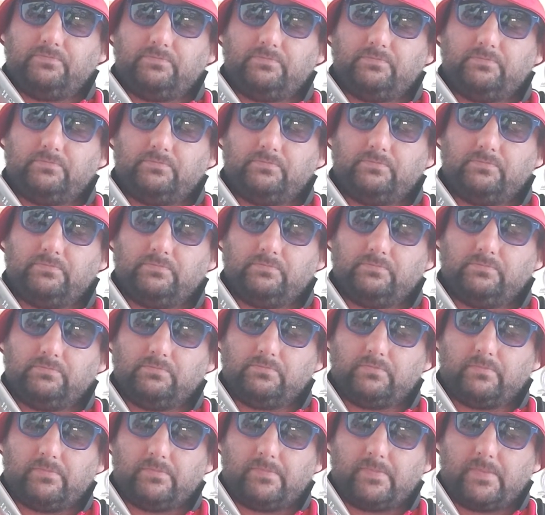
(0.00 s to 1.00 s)

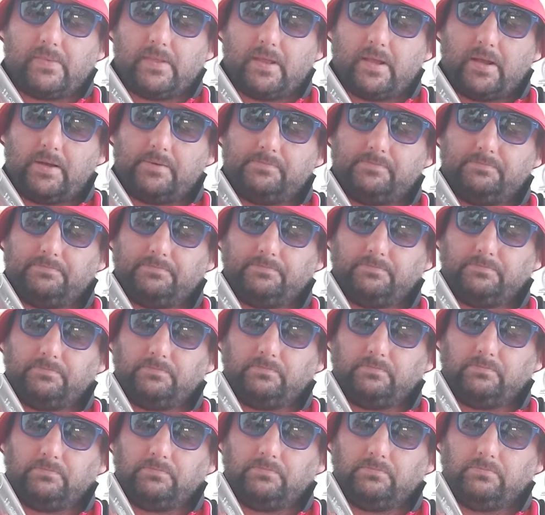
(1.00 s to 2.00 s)

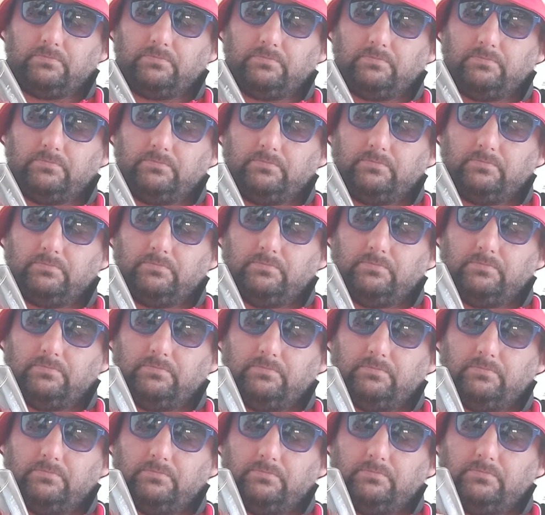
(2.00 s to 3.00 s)

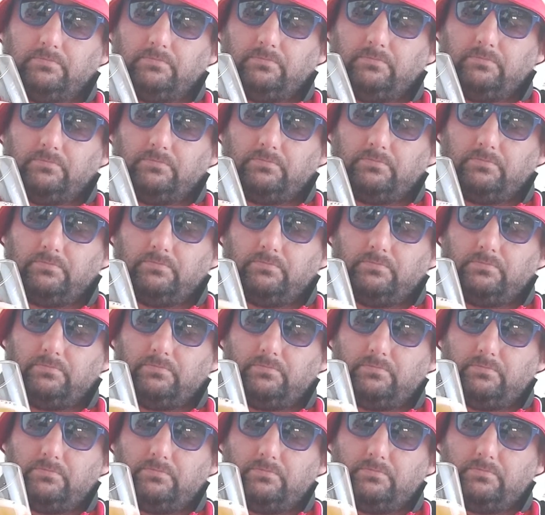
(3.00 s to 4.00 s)

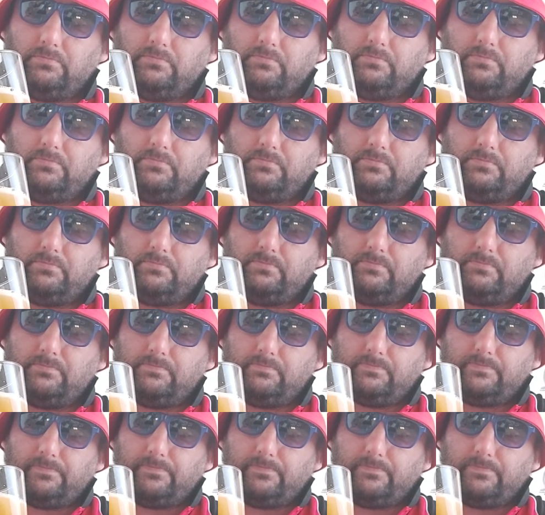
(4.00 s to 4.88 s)
No one is speaking in this clip.